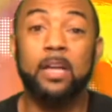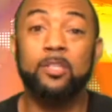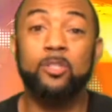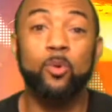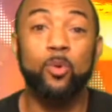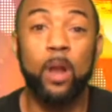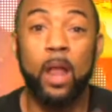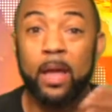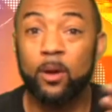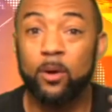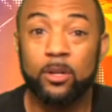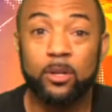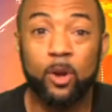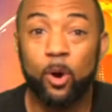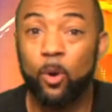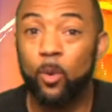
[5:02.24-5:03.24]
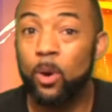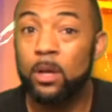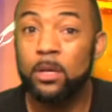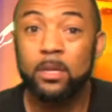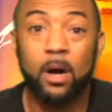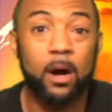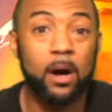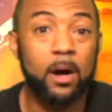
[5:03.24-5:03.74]
do like,
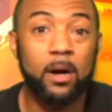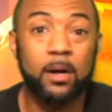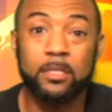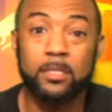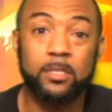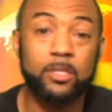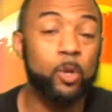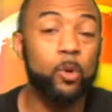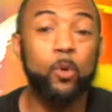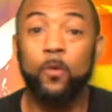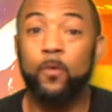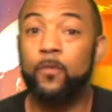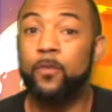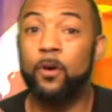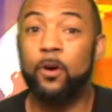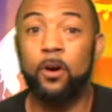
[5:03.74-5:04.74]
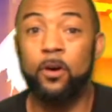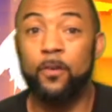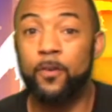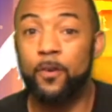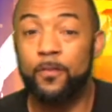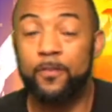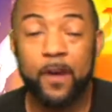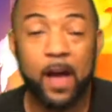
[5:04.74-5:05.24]
two for
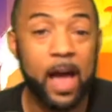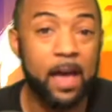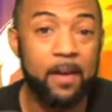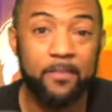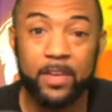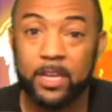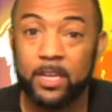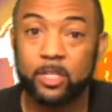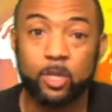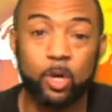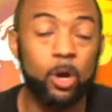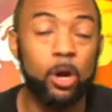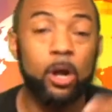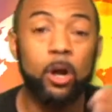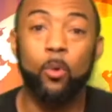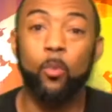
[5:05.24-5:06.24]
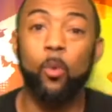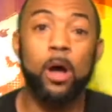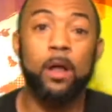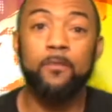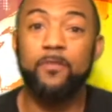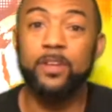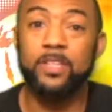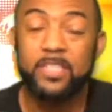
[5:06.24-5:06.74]
5 each or
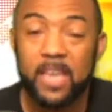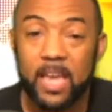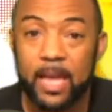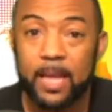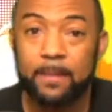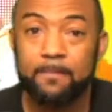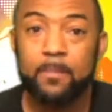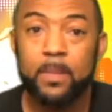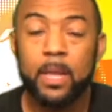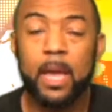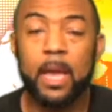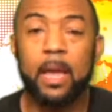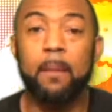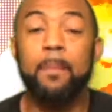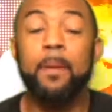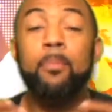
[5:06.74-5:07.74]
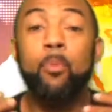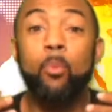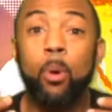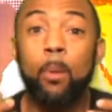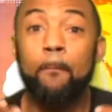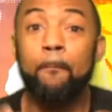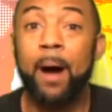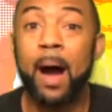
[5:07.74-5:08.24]
one for 10, and people
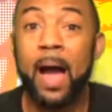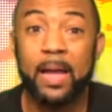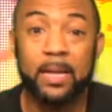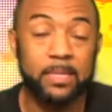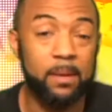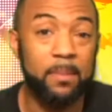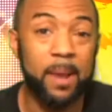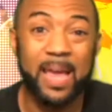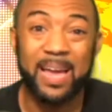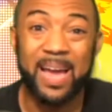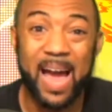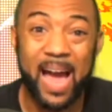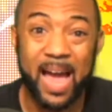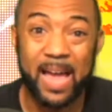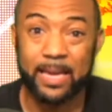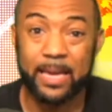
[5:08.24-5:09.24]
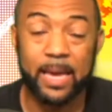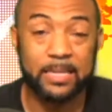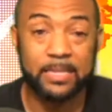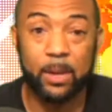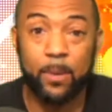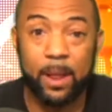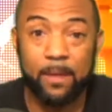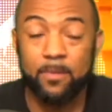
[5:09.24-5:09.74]
were buying them like hotcakes.
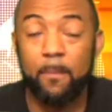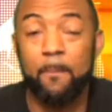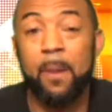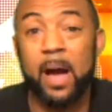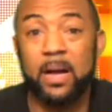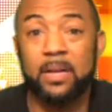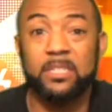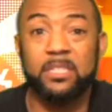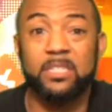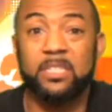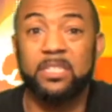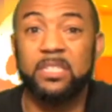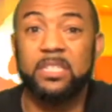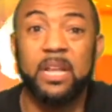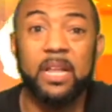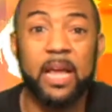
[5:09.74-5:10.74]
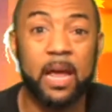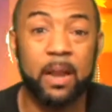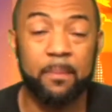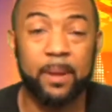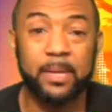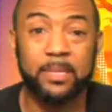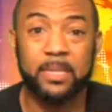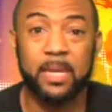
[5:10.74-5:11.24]
I would have the boxes just sitting out of
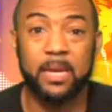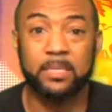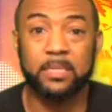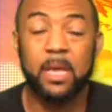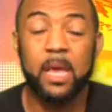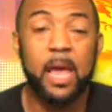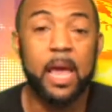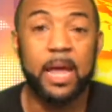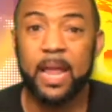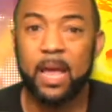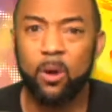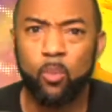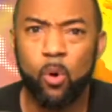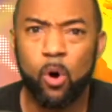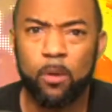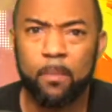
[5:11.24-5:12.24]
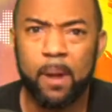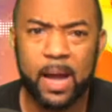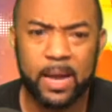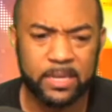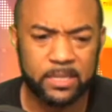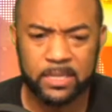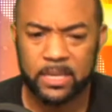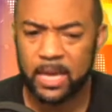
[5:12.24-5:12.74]
my desk, and they walk by
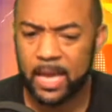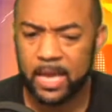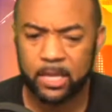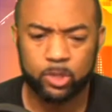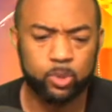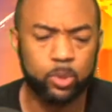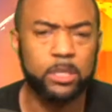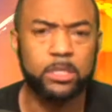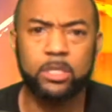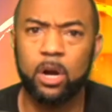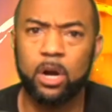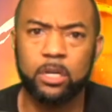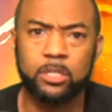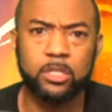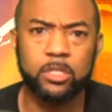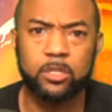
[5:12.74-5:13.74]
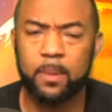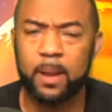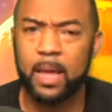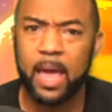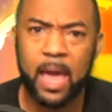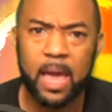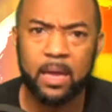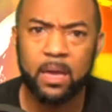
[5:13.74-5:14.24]
and see Android chargers. They were like,
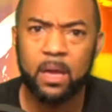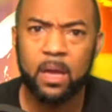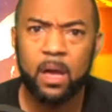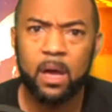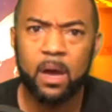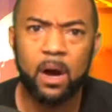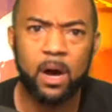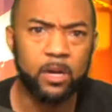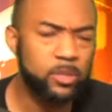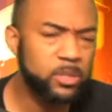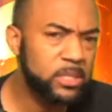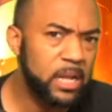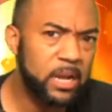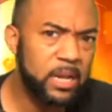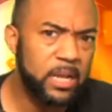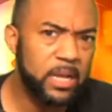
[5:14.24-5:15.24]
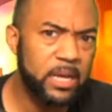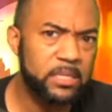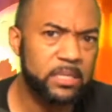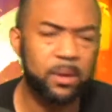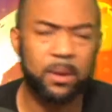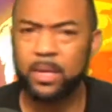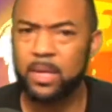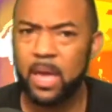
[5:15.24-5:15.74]
"Hey, you selling these?"
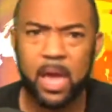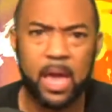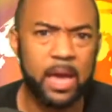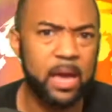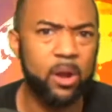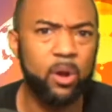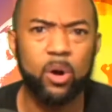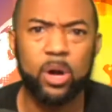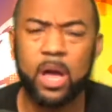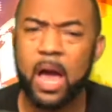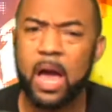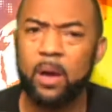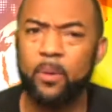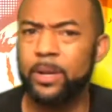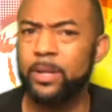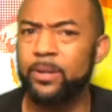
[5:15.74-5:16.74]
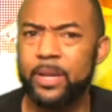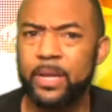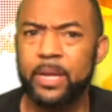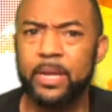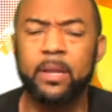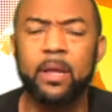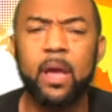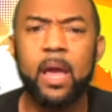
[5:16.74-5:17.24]
I'm like, "Yeah, I got all kinds. What do you
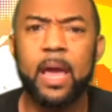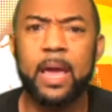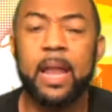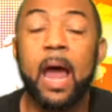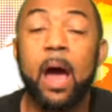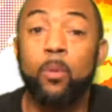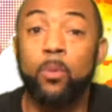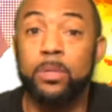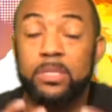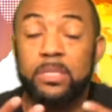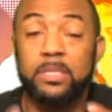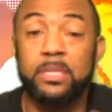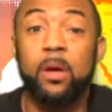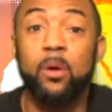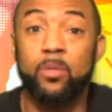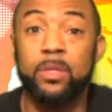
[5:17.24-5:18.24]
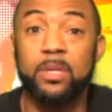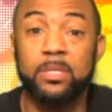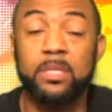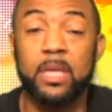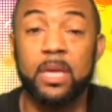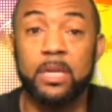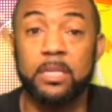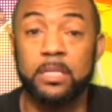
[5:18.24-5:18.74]
need?" And I would sell these
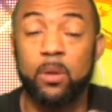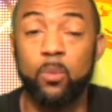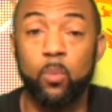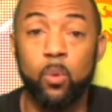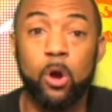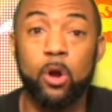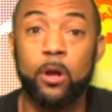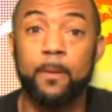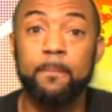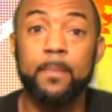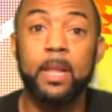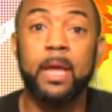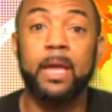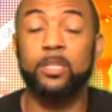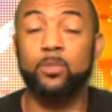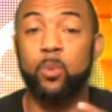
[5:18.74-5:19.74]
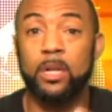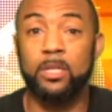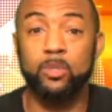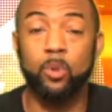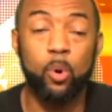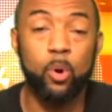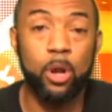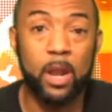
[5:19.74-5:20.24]
things at work as well as
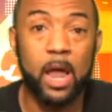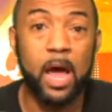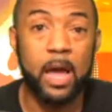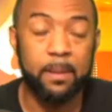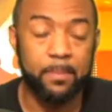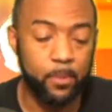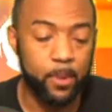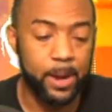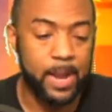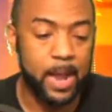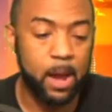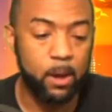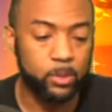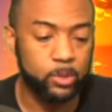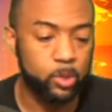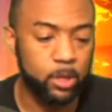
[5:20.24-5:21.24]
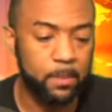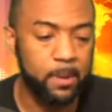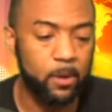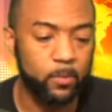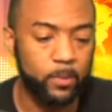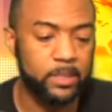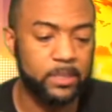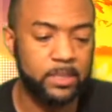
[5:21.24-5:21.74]
online. But right now we're talking about
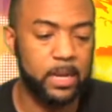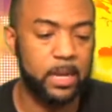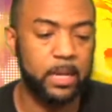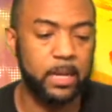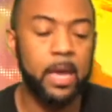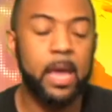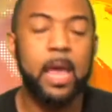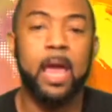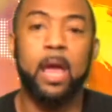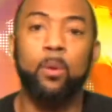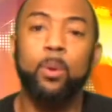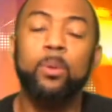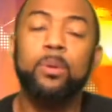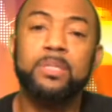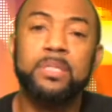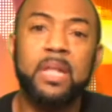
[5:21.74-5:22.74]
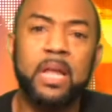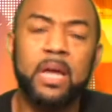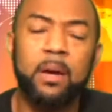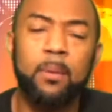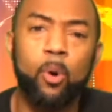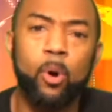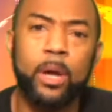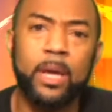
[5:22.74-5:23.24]
reselling, and we were selling
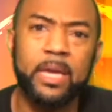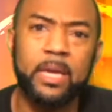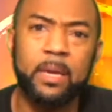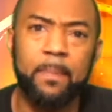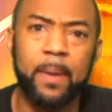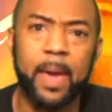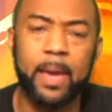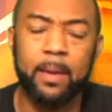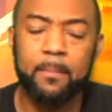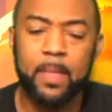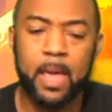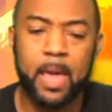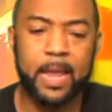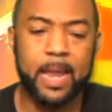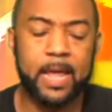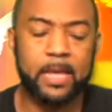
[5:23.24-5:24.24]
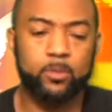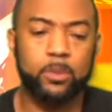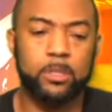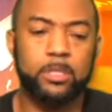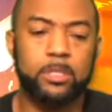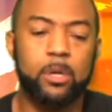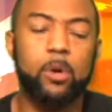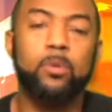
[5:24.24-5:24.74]
them on eBay. And as we
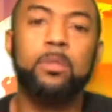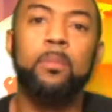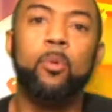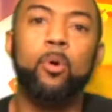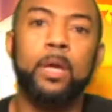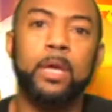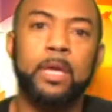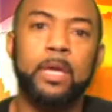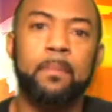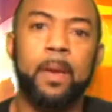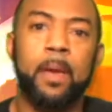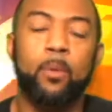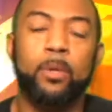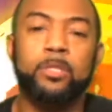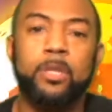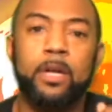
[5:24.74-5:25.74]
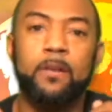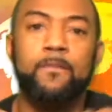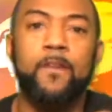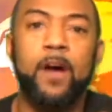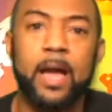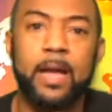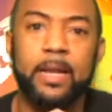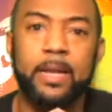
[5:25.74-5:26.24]
sold them on eBay, what you're going to
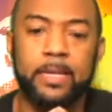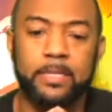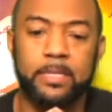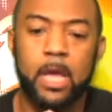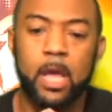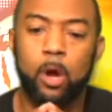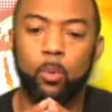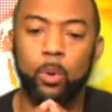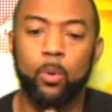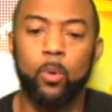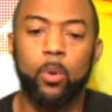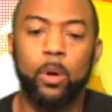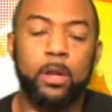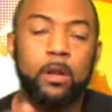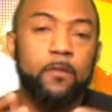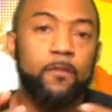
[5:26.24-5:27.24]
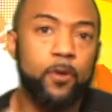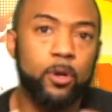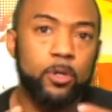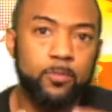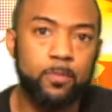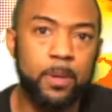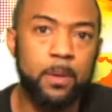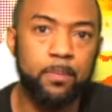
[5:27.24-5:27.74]
find is we were one of the
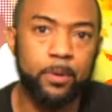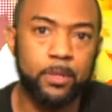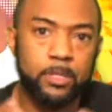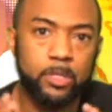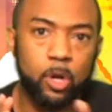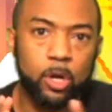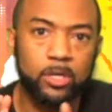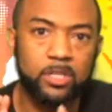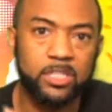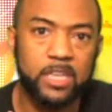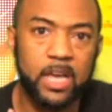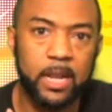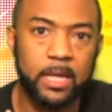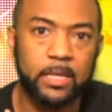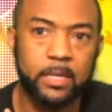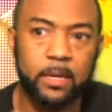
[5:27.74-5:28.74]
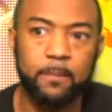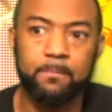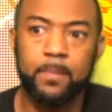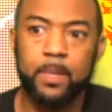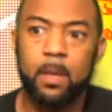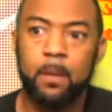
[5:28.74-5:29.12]
first people to start selling them.